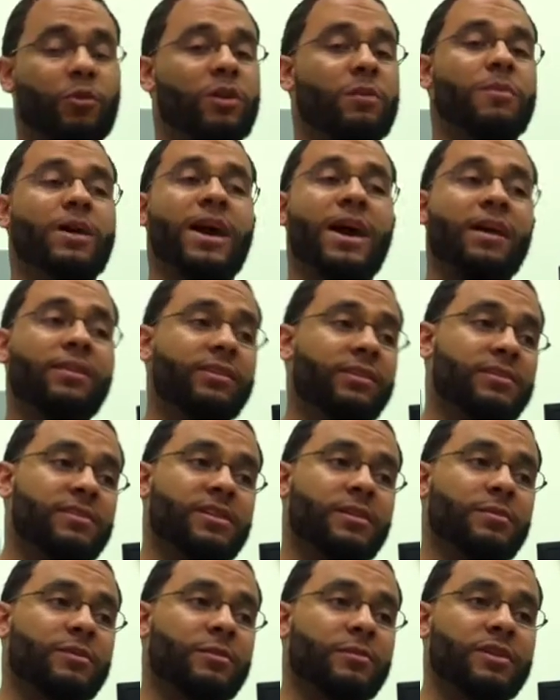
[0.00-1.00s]
one of my athletes
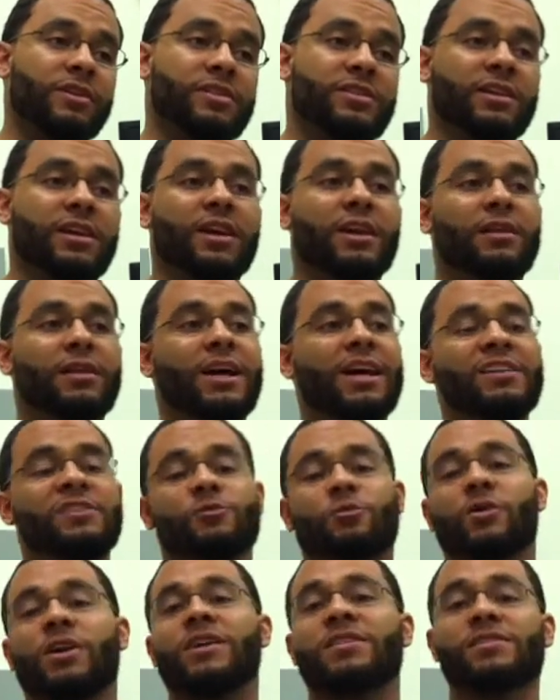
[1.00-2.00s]
coming to me saying,
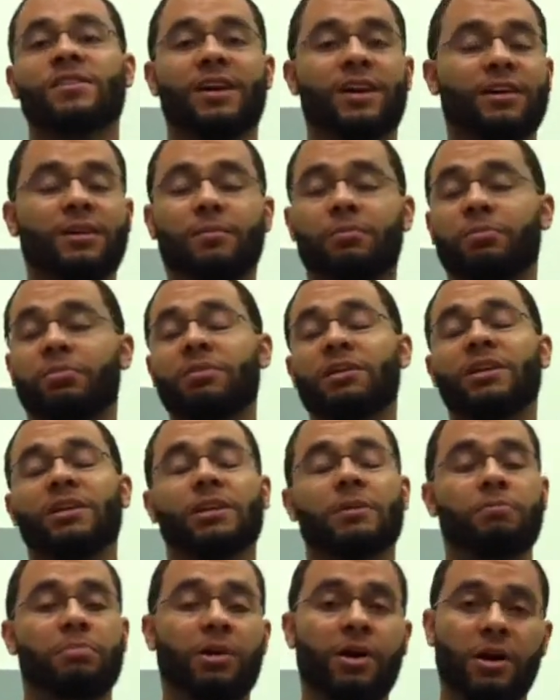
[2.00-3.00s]
last race I
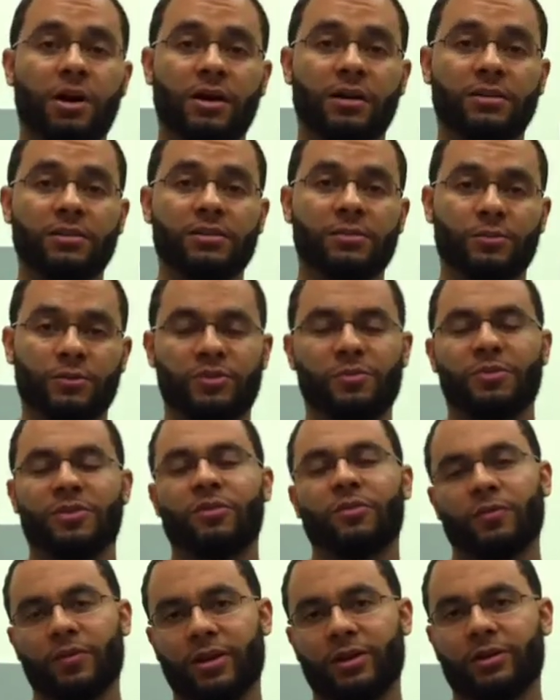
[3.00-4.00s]
completely bombed, which
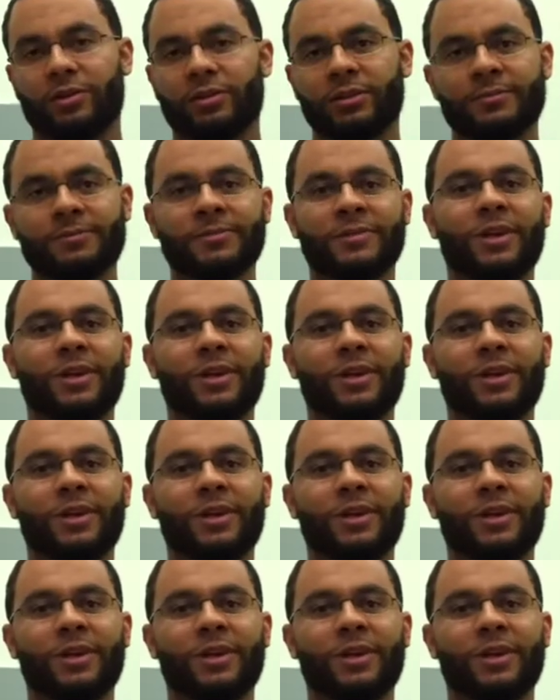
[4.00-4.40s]
means failed,